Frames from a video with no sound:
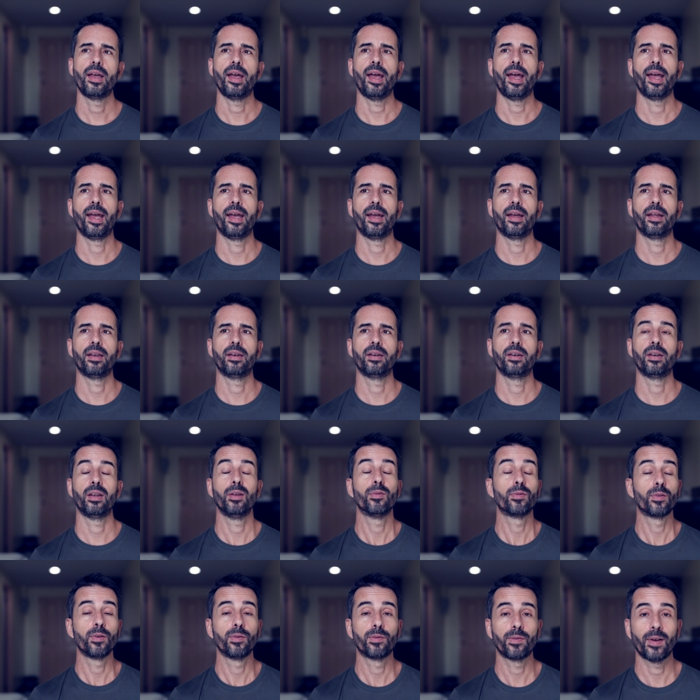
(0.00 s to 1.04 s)
And
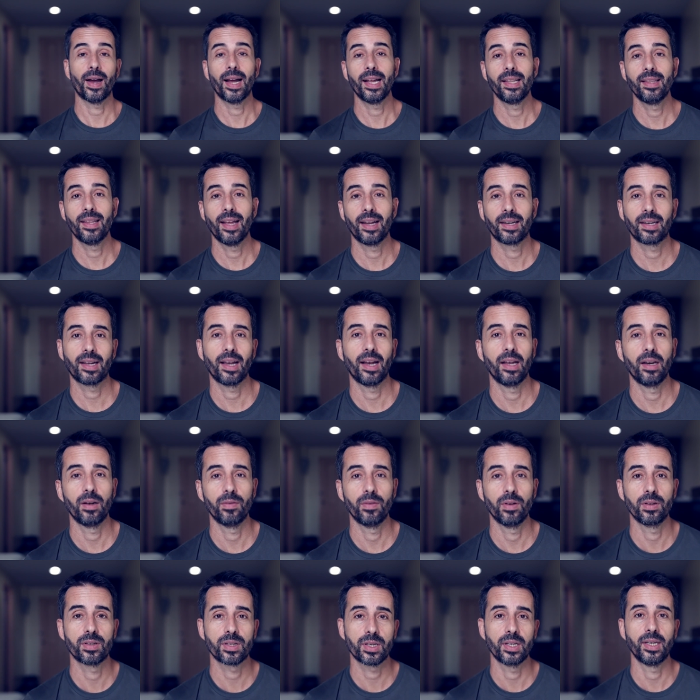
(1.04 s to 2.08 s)
if you find that kind
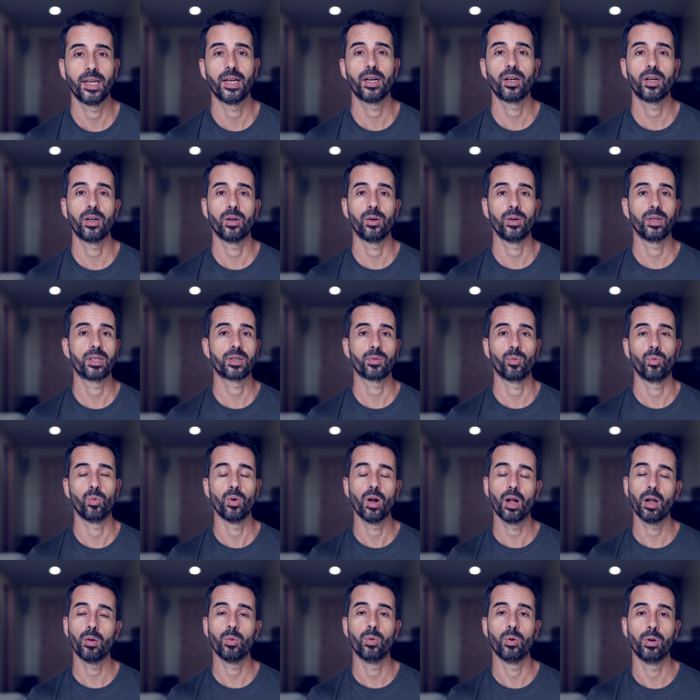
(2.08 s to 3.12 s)
of a scenario, it's
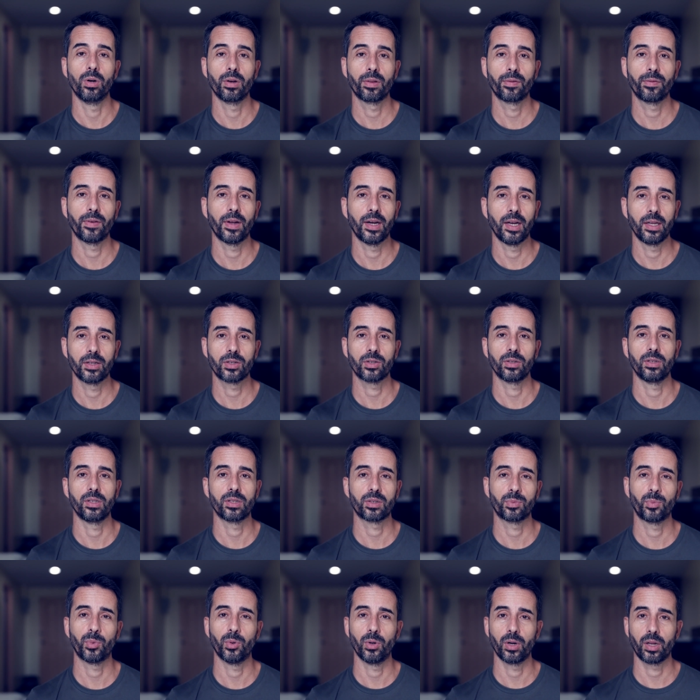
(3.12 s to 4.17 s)
well worth financially
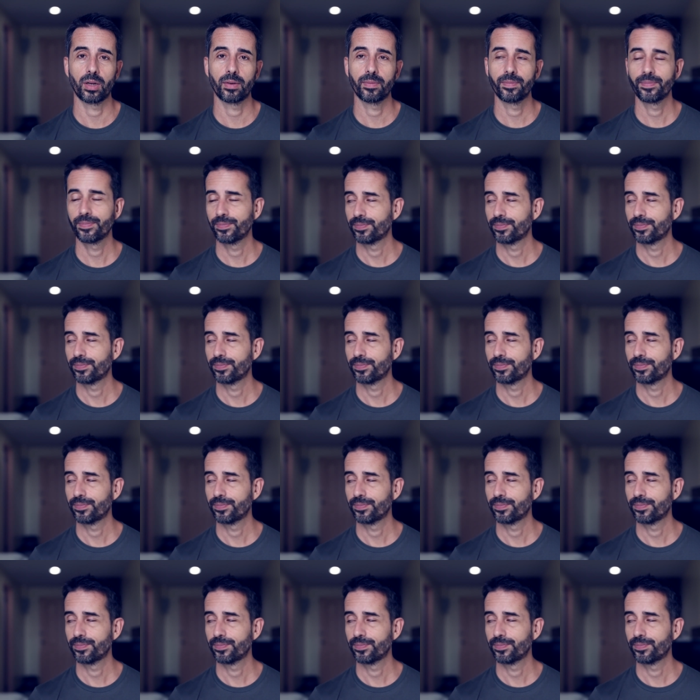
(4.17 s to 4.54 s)
supporting.